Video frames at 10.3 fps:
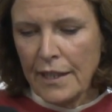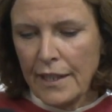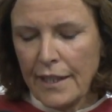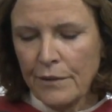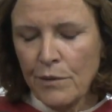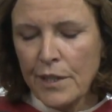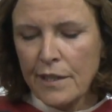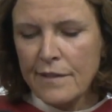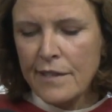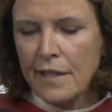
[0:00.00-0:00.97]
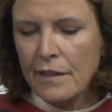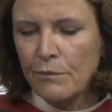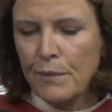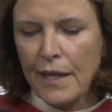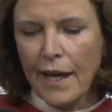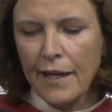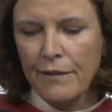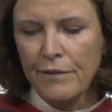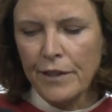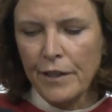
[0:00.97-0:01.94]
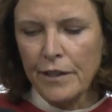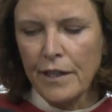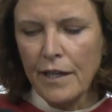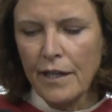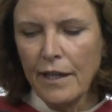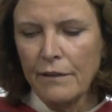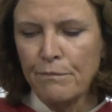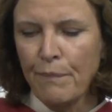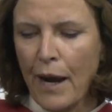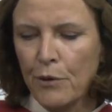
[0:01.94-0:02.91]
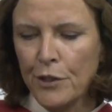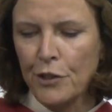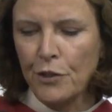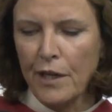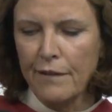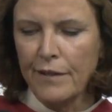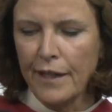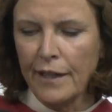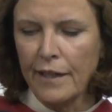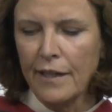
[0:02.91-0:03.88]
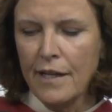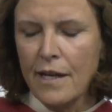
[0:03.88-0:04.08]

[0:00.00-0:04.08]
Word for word: And we can see this behavior of power craving